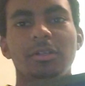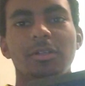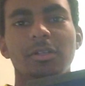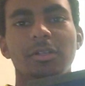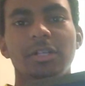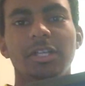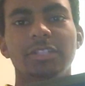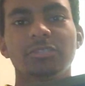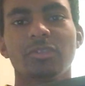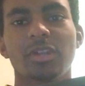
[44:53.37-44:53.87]

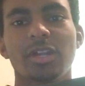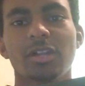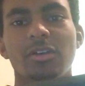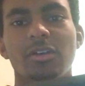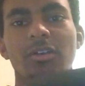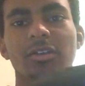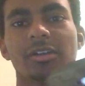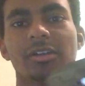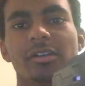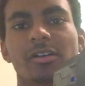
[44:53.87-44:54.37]
That's what I
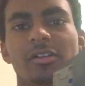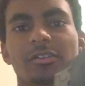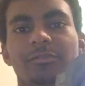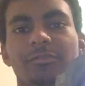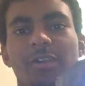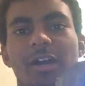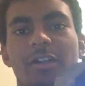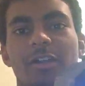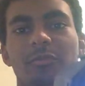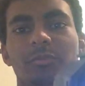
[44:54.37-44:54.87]
call it. I call it
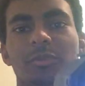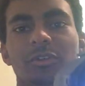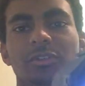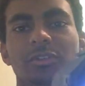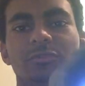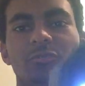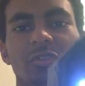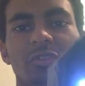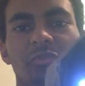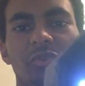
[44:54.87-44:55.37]
firing mode
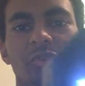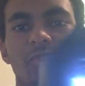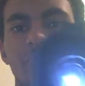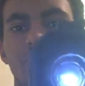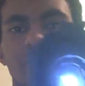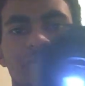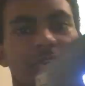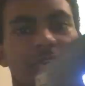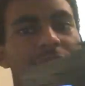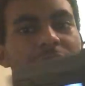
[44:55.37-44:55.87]
because when I pull the
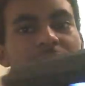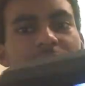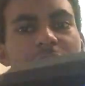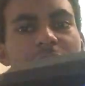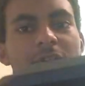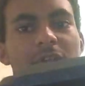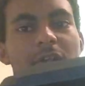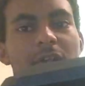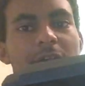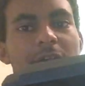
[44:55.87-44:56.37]
trigger,
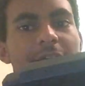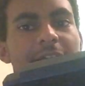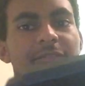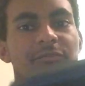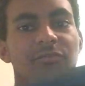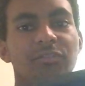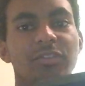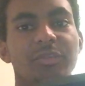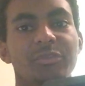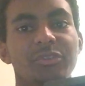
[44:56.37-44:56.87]
I can
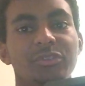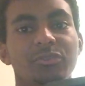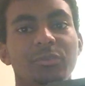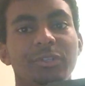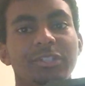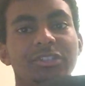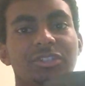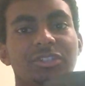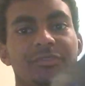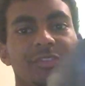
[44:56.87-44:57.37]
flip the
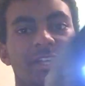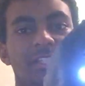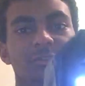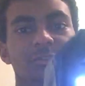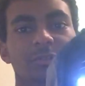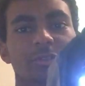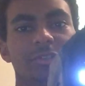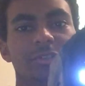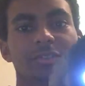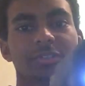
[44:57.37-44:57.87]
switch and that's
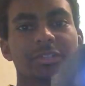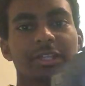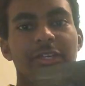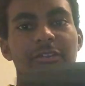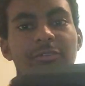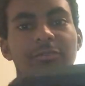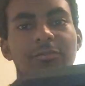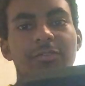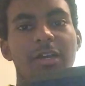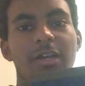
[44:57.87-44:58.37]
what it looks like
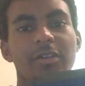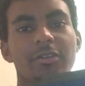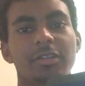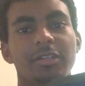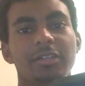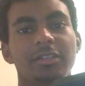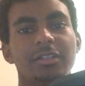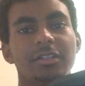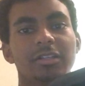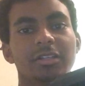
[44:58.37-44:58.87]
the firing.
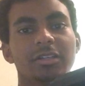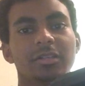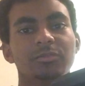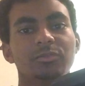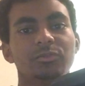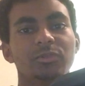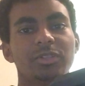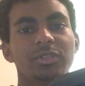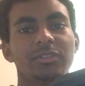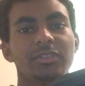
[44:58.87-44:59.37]
And then it comes
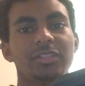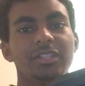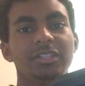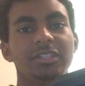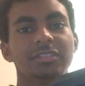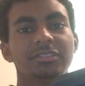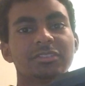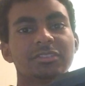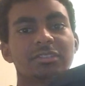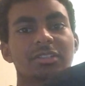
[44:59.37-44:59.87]
with the
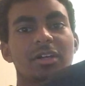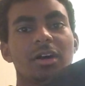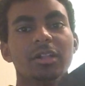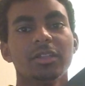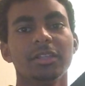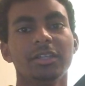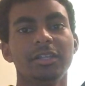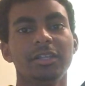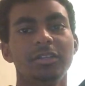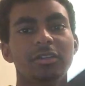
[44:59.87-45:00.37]

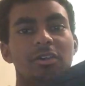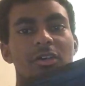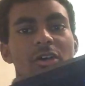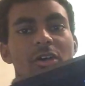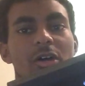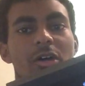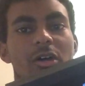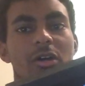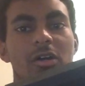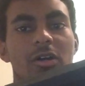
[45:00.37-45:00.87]
solid
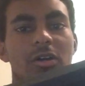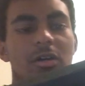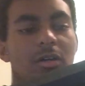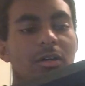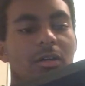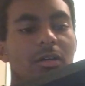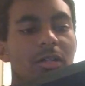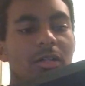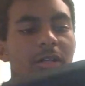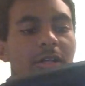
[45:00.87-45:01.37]

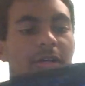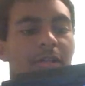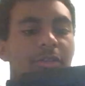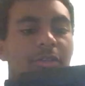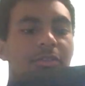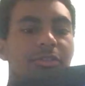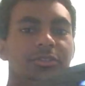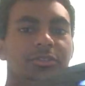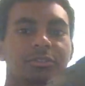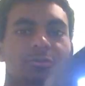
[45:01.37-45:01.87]

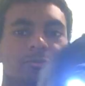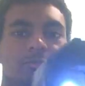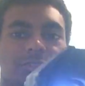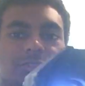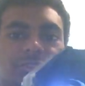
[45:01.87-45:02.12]
colors, which